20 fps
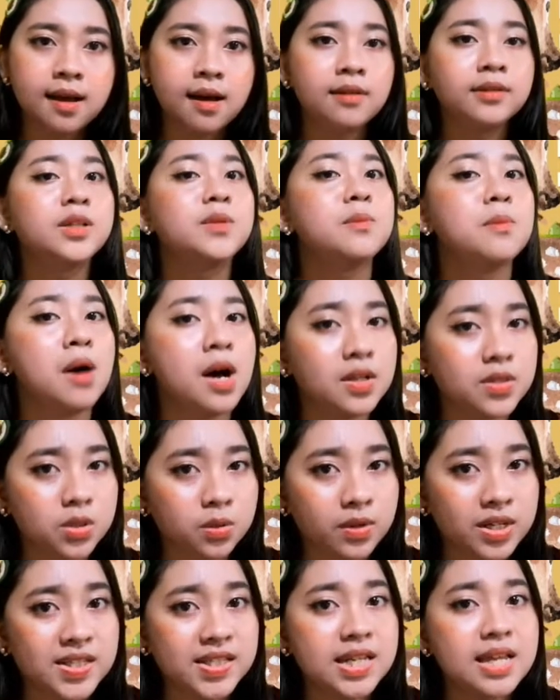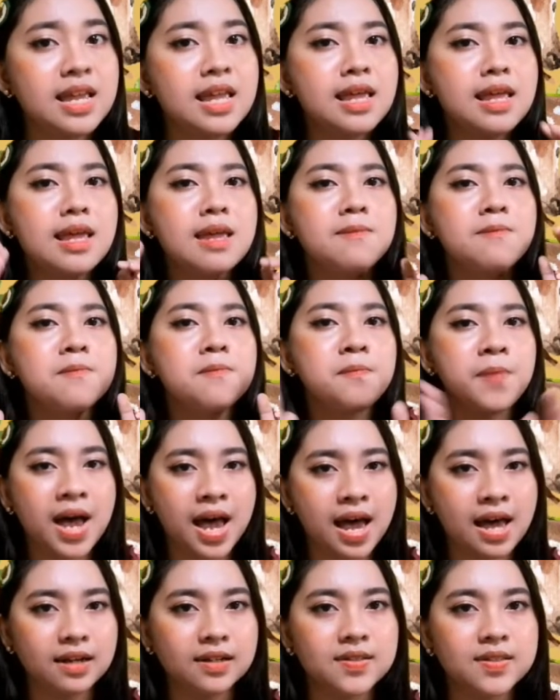only moderate
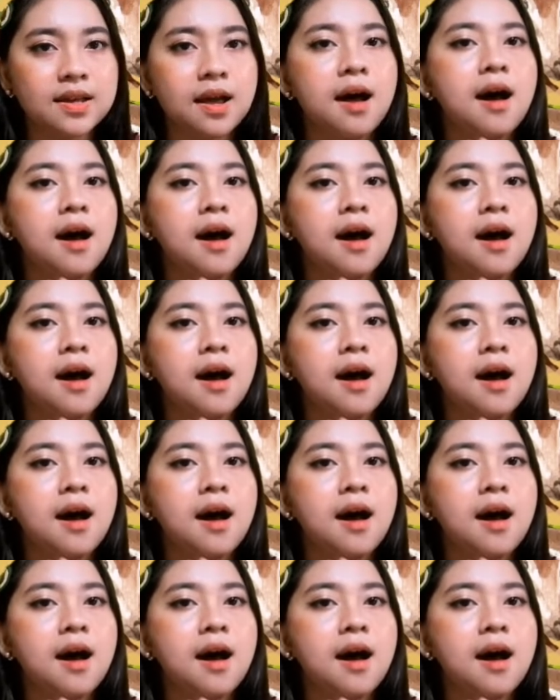impact